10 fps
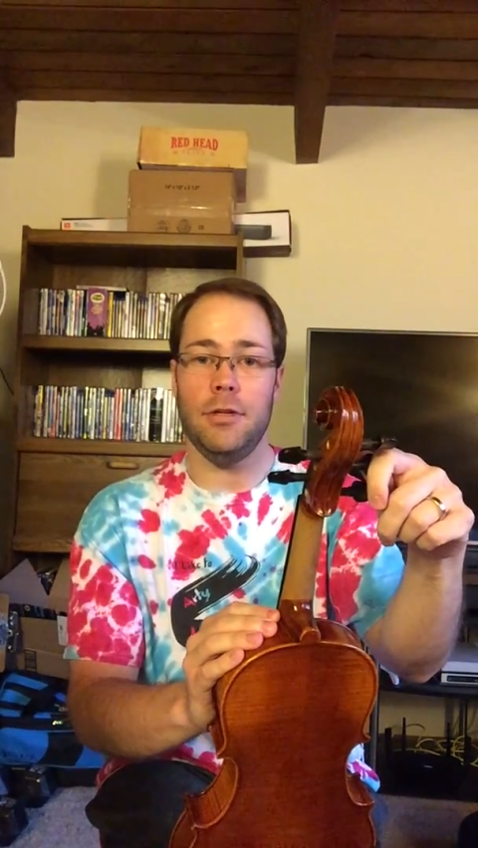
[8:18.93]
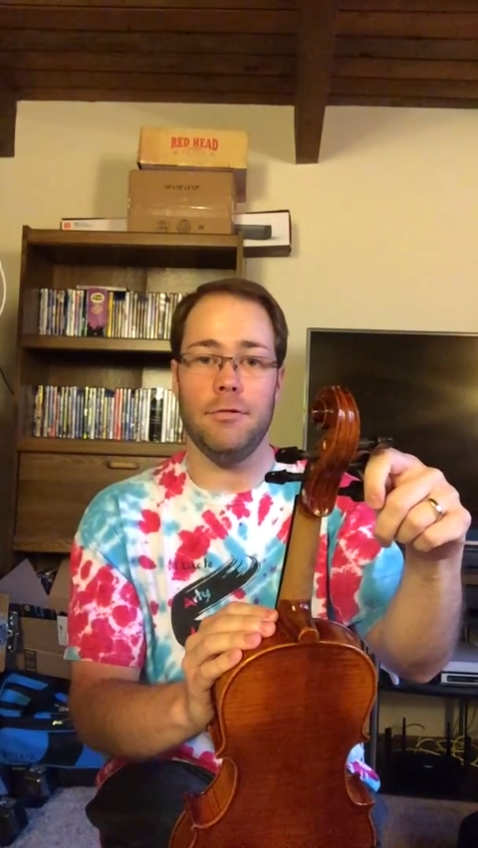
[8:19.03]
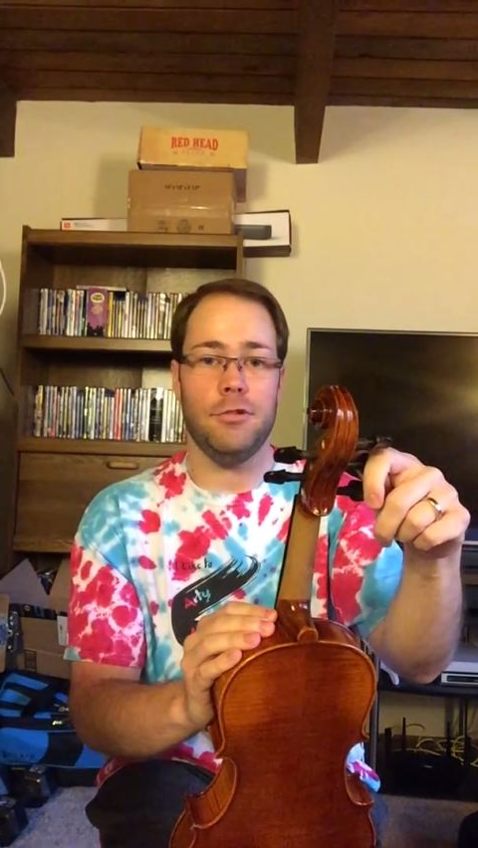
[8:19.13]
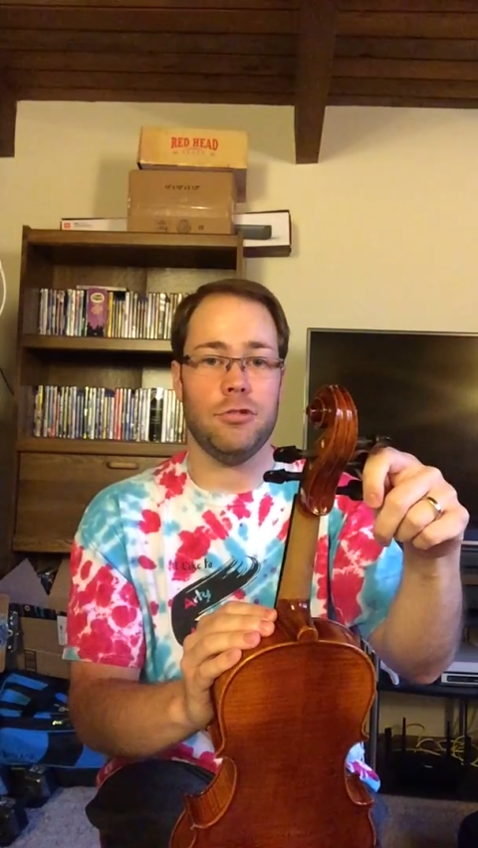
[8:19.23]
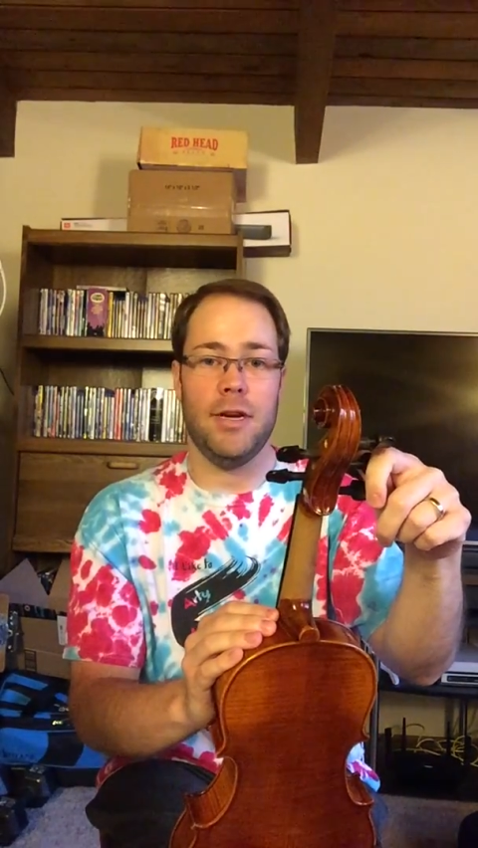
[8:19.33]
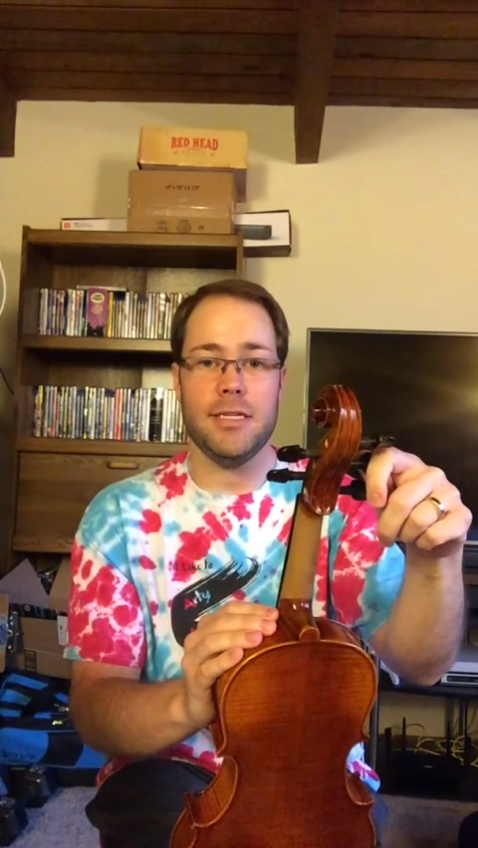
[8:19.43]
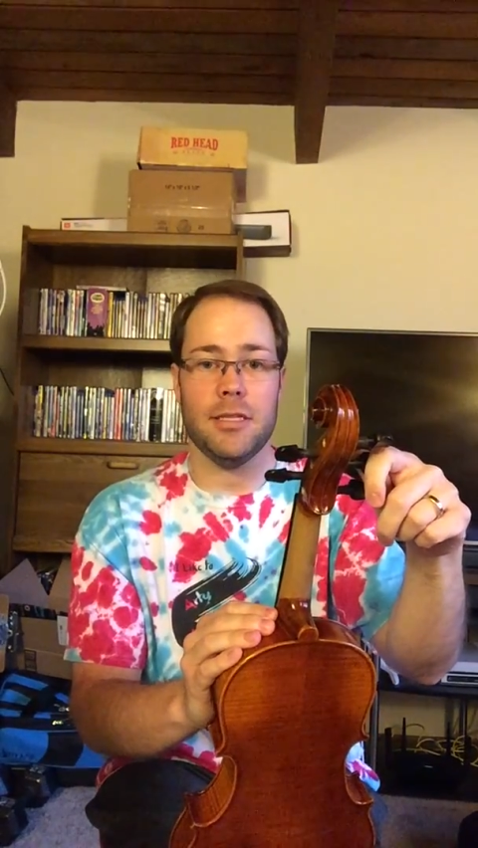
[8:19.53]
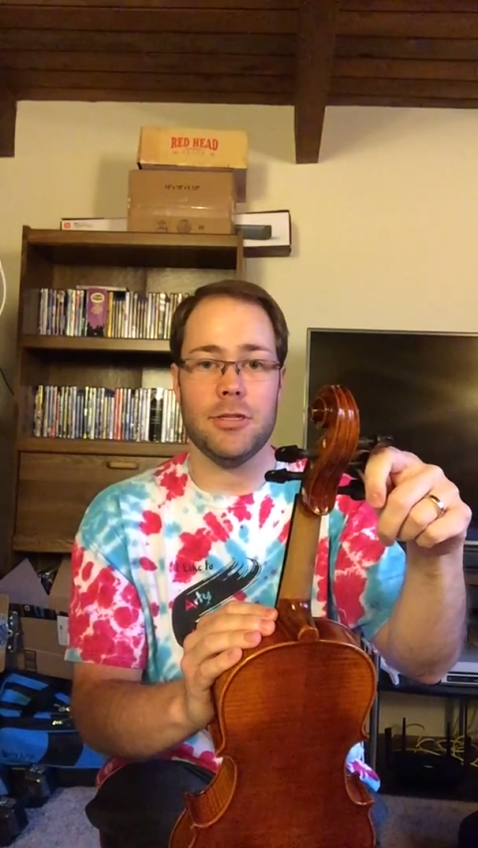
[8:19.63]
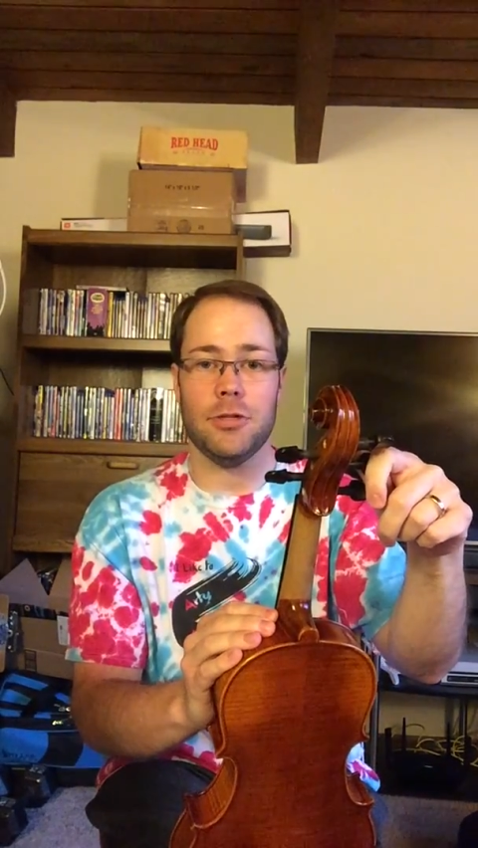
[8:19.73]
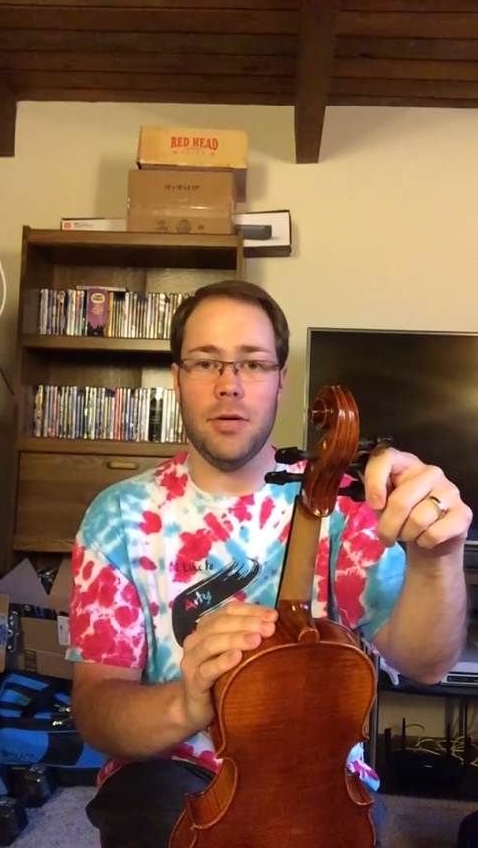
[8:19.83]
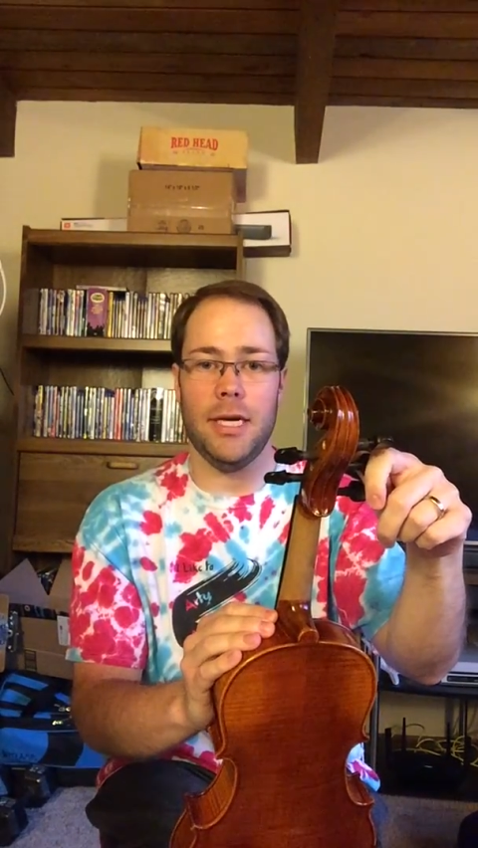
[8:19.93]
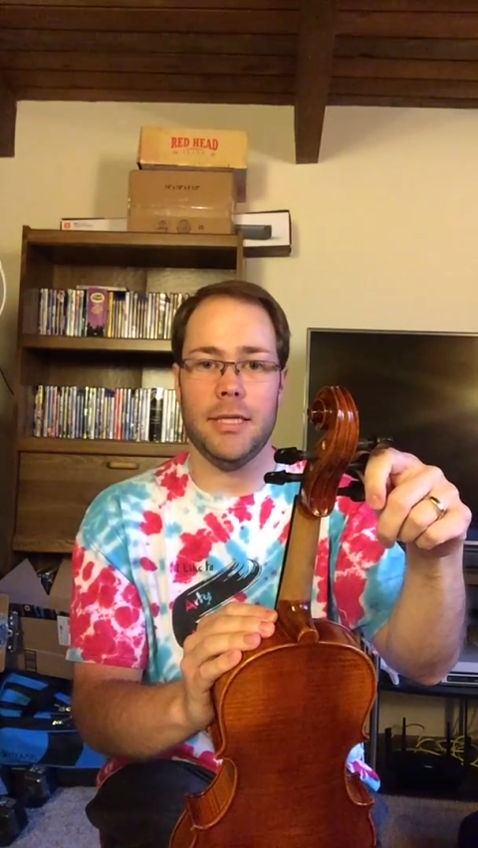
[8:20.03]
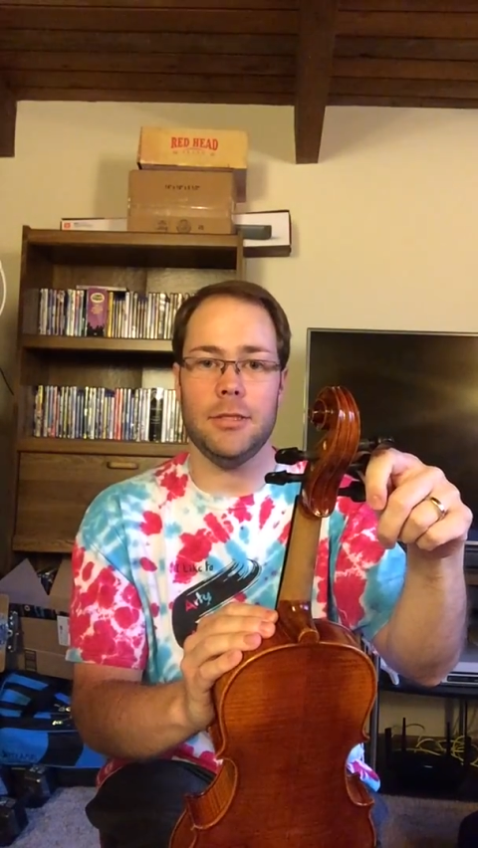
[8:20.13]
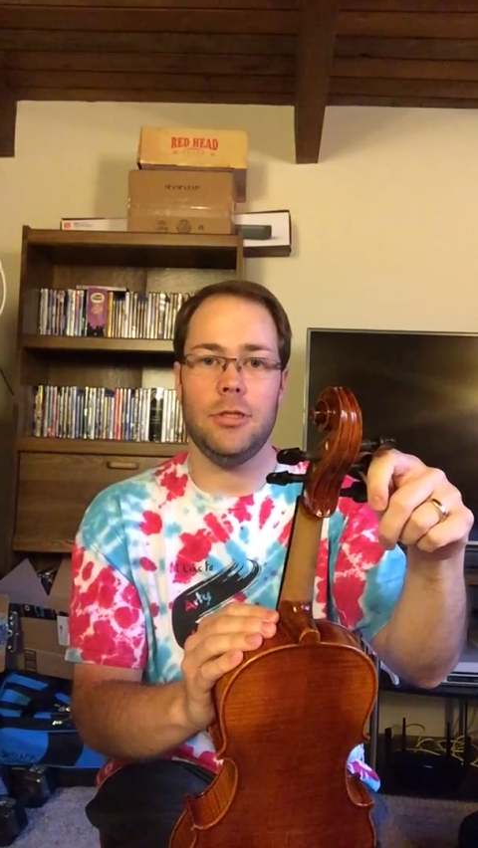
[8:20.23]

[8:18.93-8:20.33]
can trace the string